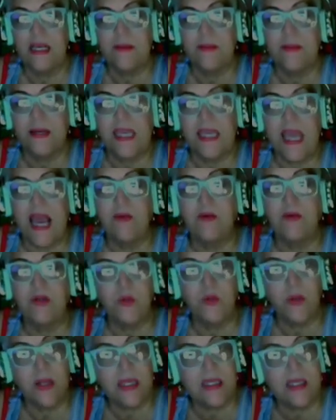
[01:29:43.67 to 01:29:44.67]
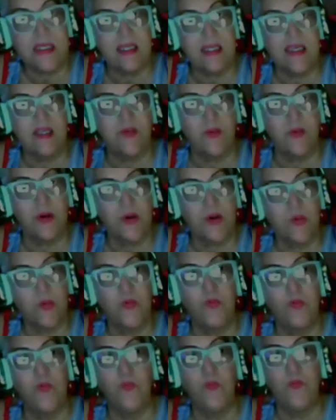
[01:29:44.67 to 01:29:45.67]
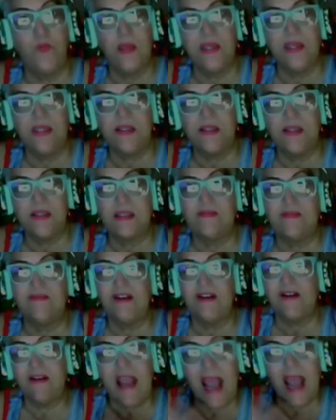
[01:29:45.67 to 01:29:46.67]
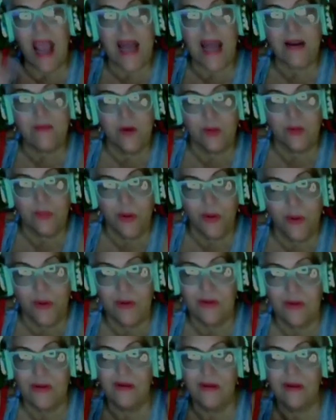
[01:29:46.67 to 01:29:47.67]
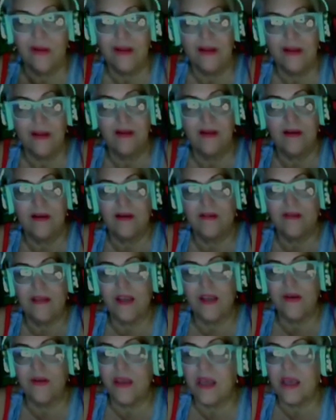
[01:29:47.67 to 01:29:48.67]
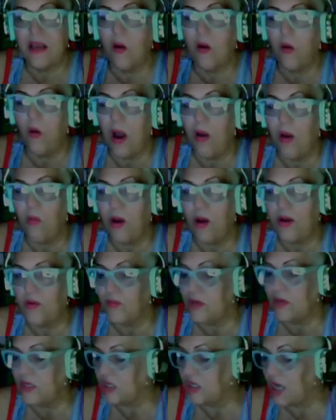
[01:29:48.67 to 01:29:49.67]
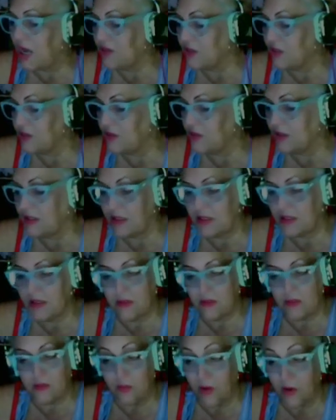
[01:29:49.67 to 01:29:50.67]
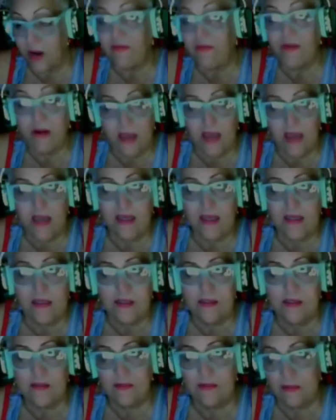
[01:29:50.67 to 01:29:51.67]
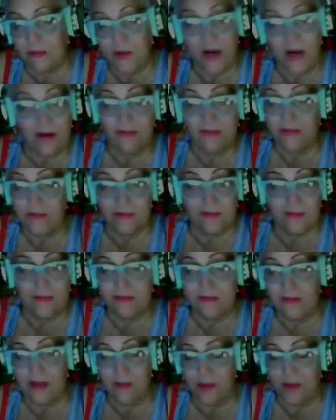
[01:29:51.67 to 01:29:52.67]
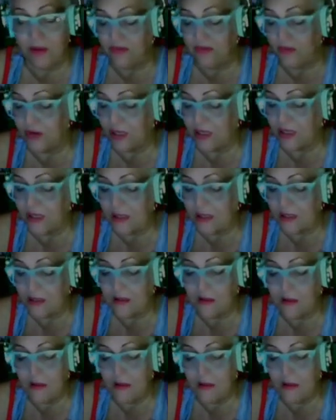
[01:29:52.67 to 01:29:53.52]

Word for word: But yeah, it was one of these things where you, it's very admirable that you're thinking, oh, I want to reach out to this, whatever it is, whatever a Bigfoot is.